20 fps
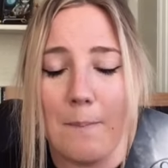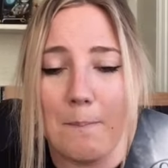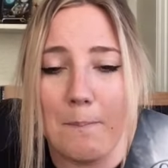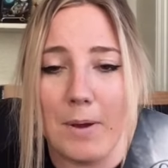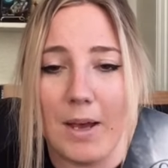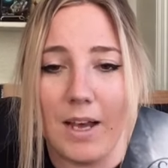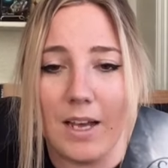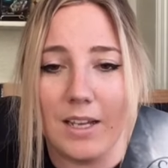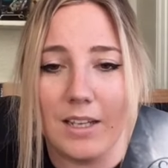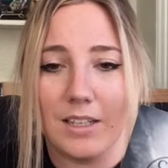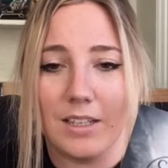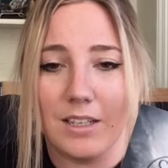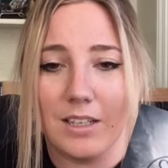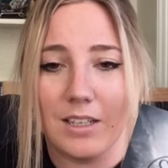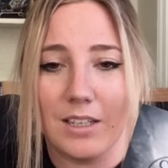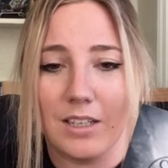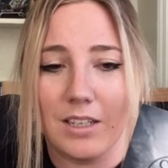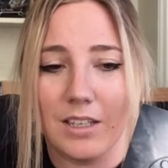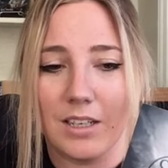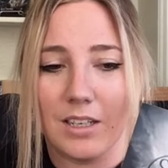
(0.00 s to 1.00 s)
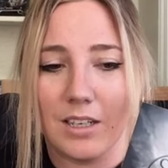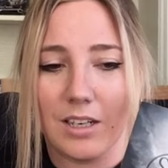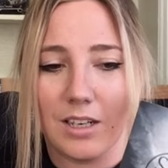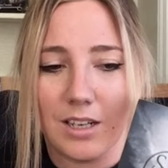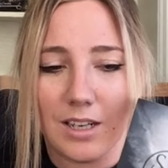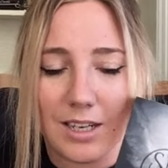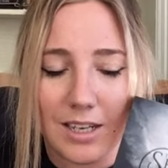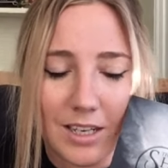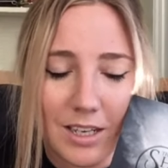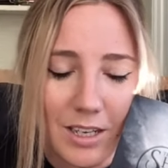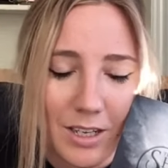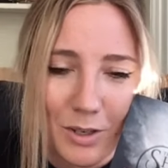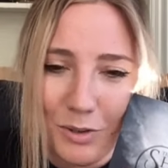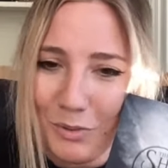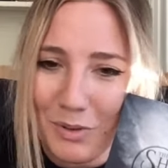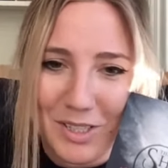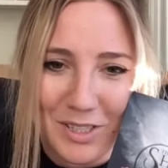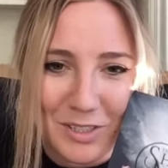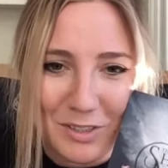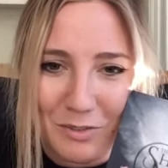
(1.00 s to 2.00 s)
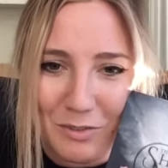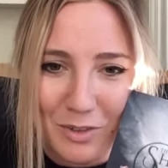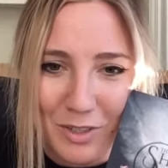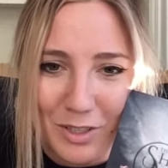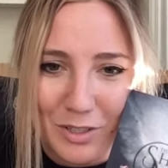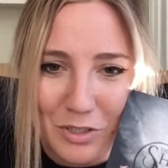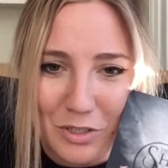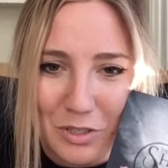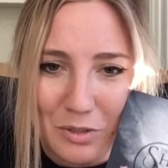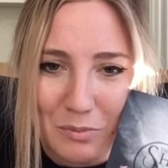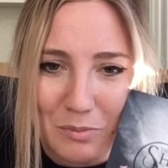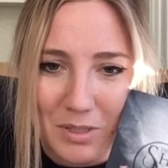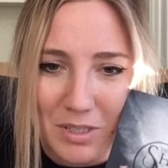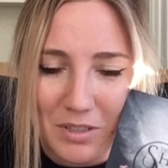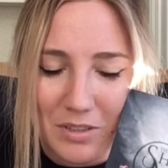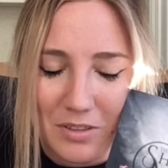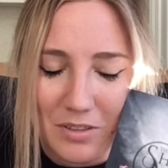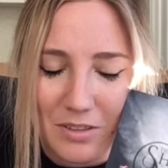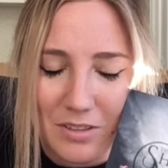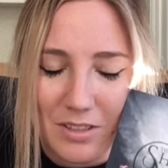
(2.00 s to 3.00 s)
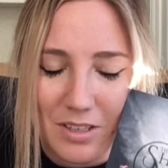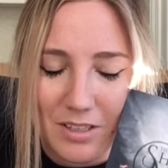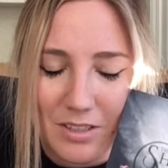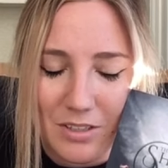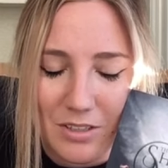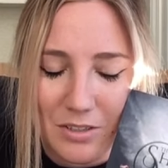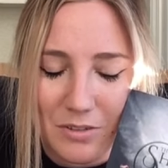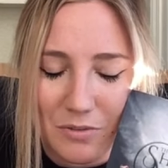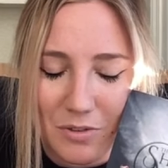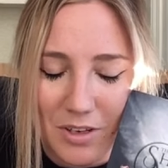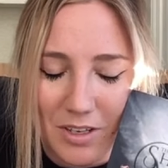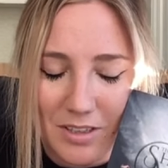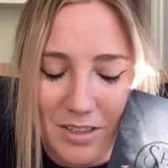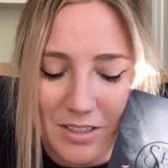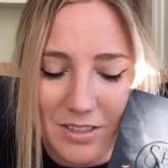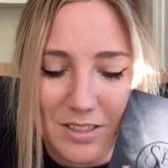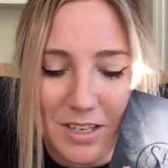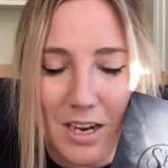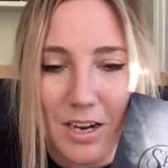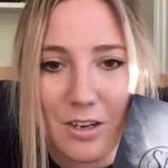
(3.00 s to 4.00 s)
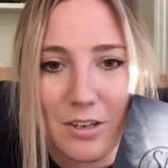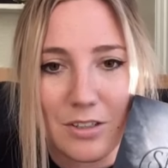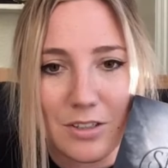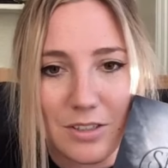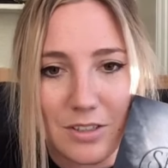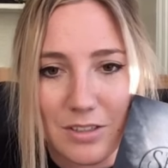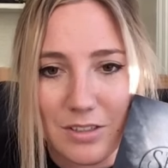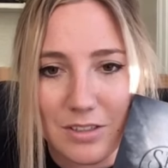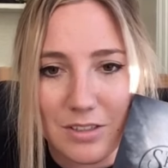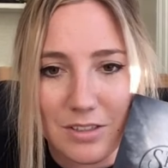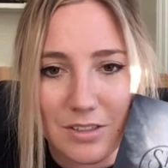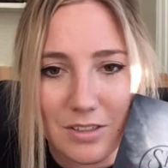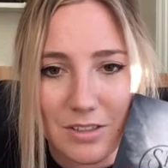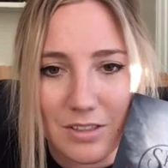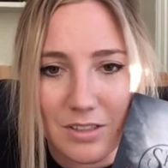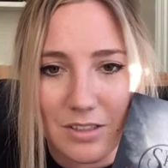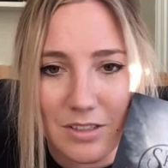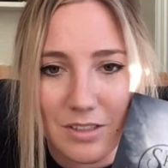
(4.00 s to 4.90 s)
But I can't wait to finish it because I just find these characters